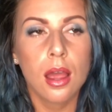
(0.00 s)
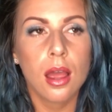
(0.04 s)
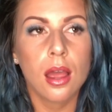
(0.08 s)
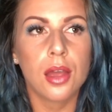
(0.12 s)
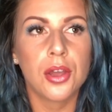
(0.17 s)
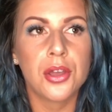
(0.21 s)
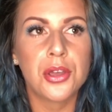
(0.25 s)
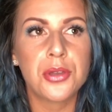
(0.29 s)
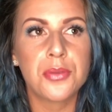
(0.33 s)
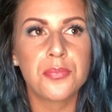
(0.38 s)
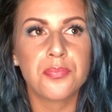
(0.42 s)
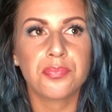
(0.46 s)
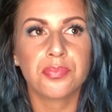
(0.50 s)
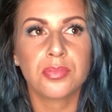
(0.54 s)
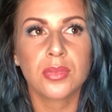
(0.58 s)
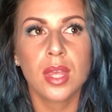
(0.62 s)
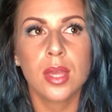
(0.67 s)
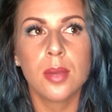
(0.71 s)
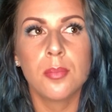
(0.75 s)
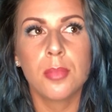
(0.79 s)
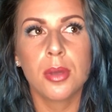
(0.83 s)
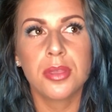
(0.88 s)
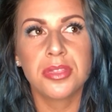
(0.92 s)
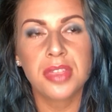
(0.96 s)

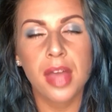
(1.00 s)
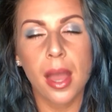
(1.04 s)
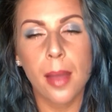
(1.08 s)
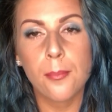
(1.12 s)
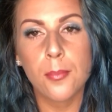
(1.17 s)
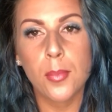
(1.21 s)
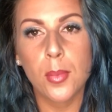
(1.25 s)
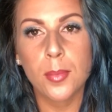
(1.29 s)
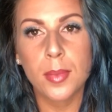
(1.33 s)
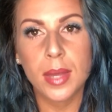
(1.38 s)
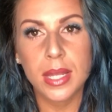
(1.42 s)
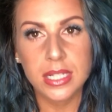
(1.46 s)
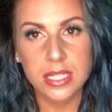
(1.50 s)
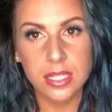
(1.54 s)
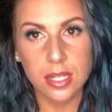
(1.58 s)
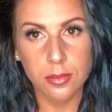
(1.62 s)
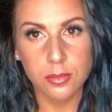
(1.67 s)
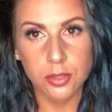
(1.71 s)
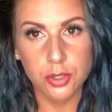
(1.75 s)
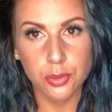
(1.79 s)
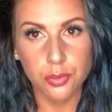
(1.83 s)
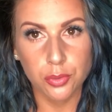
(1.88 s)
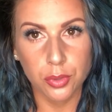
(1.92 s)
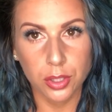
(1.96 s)
But that momentum
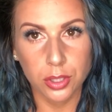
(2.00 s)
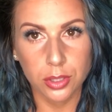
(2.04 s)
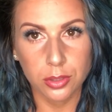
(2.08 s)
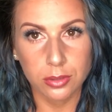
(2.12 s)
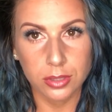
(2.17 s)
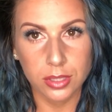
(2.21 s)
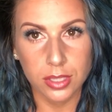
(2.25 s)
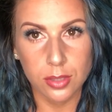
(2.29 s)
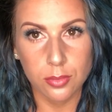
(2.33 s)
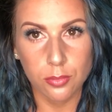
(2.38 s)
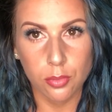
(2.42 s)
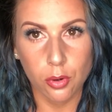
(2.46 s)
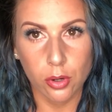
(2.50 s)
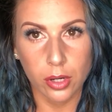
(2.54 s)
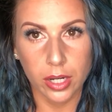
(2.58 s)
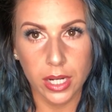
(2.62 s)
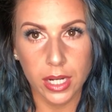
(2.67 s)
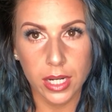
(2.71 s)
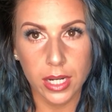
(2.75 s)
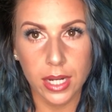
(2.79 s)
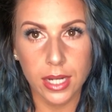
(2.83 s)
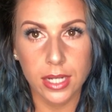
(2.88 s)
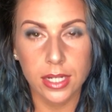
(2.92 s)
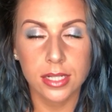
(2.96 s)
is really, really
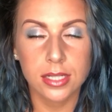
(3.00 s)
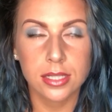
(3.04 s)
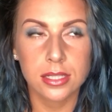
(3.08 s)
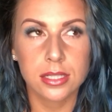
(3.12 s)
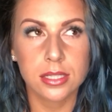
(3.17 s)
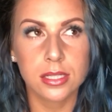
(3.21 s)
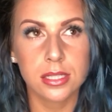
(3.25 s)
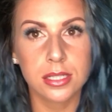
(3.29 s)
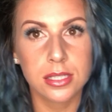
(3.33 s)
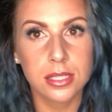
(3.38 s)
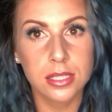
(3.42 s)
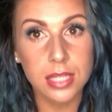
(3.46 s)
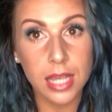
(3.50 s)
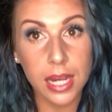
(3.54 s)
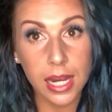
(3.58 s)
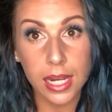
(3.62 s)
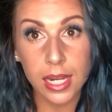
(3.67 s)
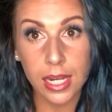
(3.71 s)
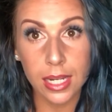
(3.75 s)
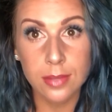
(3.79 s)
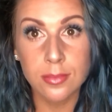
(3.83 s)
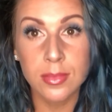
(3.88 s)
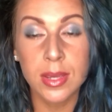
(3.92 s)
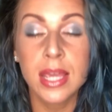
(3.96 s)
important, and it's the
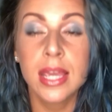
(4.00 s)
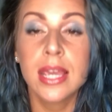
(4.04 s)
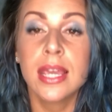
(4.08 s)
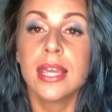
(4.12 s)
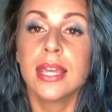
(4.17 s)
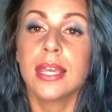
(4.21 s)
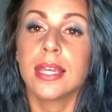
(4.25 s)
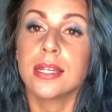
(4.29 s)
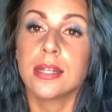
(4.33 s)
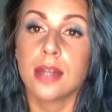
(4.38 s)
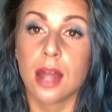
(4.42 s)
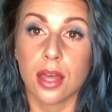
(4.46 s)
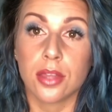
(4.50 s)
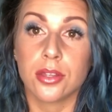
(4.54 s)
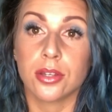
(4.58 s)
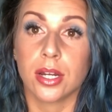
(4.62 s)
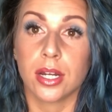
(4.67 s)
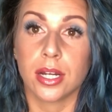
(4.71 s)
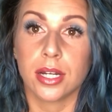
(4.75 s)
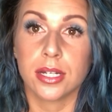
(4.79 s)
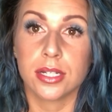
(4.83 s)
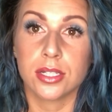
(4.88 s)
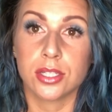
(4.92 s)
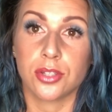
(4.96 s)
same in other
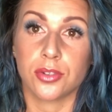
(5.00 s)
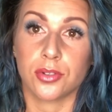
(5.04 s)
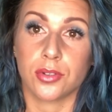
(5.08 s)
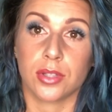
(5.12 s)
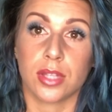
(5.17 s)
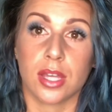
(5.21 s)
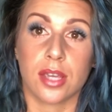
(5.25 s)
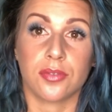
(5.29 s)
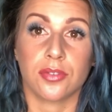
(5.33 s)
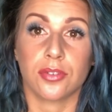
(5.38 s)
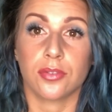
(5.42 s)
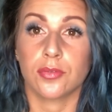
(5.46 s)
areas of your life.